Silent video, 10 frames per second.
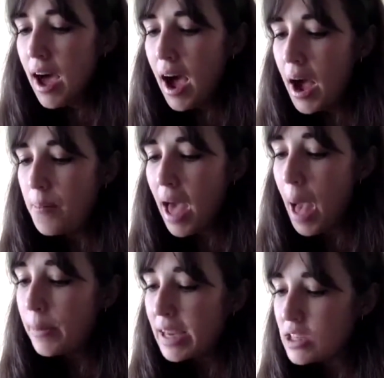
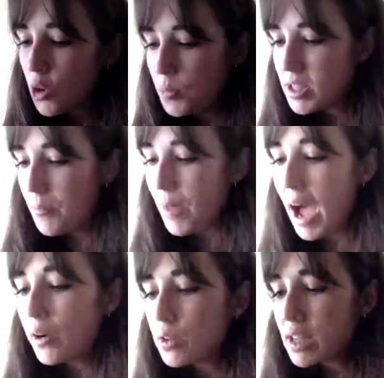Emily Thompson,
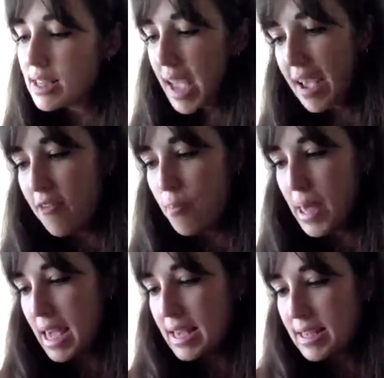how to save
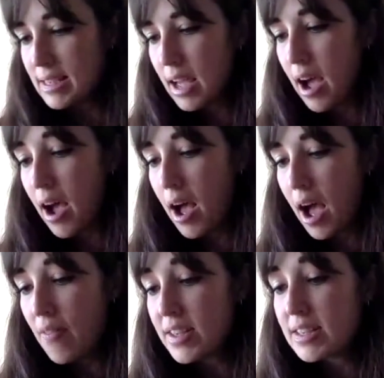bees?
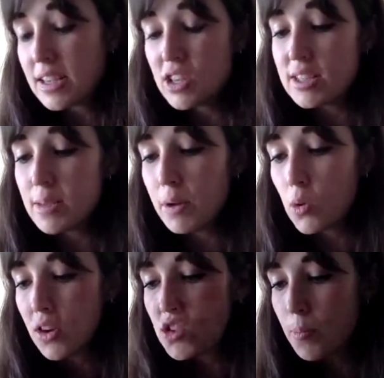And this is actually a similar
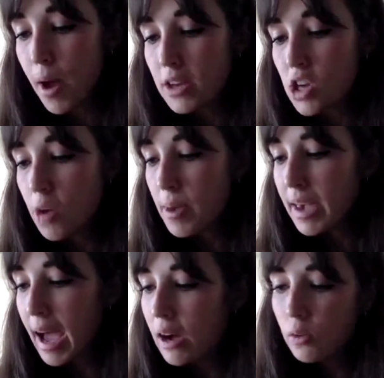question by Toby
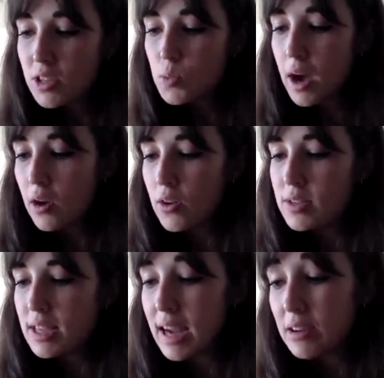Cowell as well, who
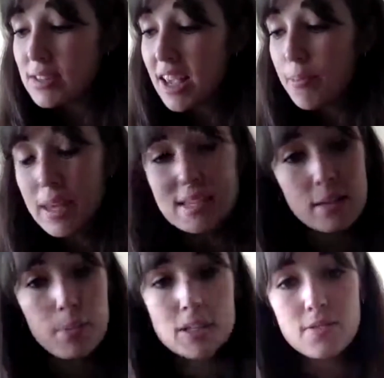said how to save bees
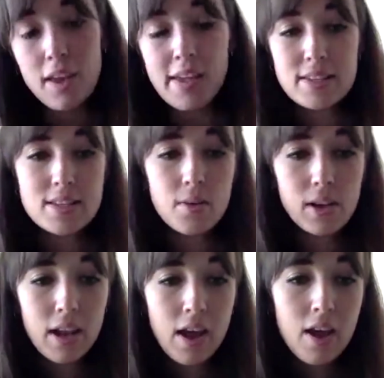and butterflies.
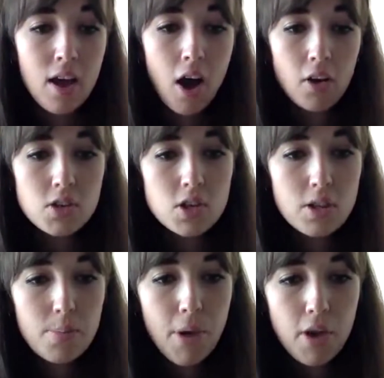So I'll do
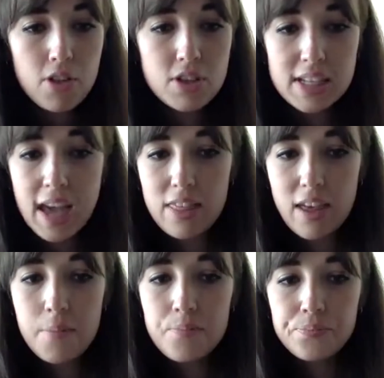them both together.